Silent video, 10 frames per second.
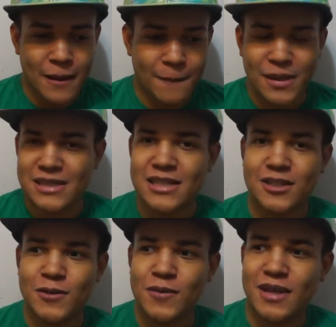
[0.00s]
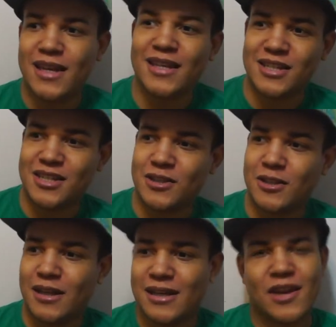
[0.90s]
but to do this,
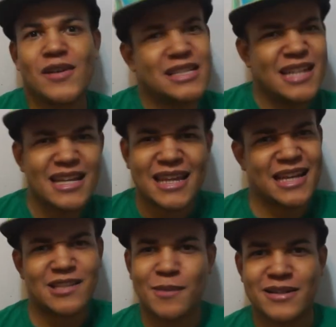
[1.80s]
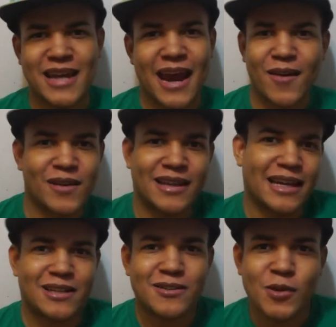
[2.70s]
you know, and it's not like that's about to air in
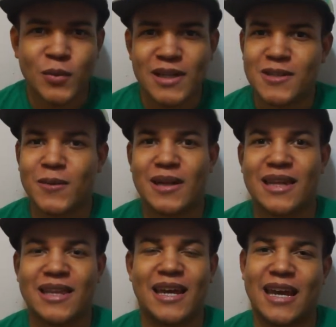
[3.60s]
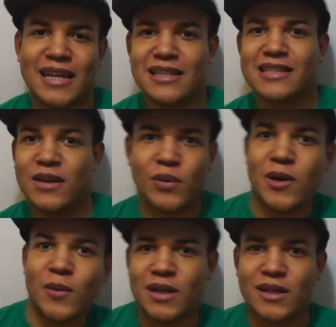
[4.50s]
like two weeks or anything. And it's like we
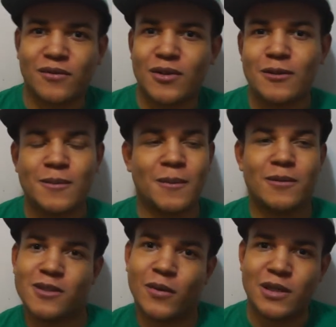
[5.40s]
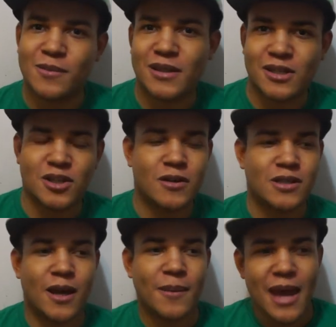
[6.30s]
don't want to confuse people, so we split the shows
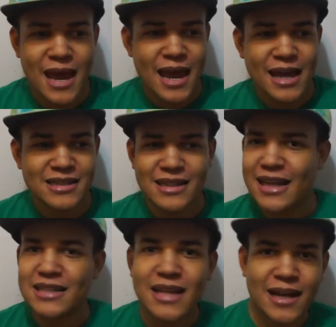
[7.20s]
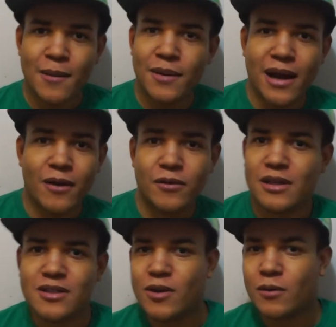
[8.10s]
up. It's like that's not coming out.
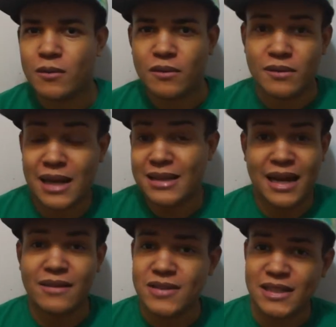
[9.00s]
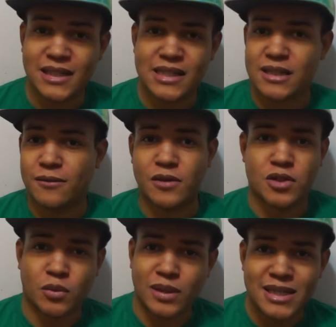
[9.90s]
There's no, not that I've seen at least an
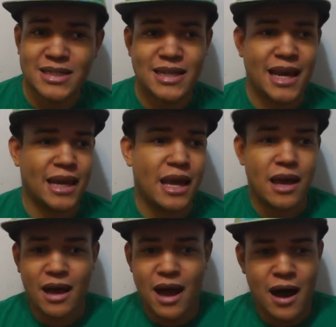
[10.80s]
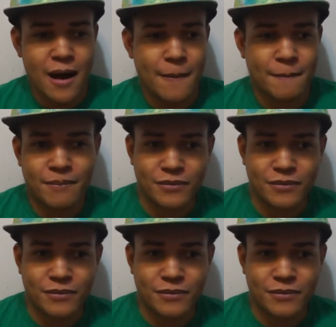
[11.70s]
official release date. Um,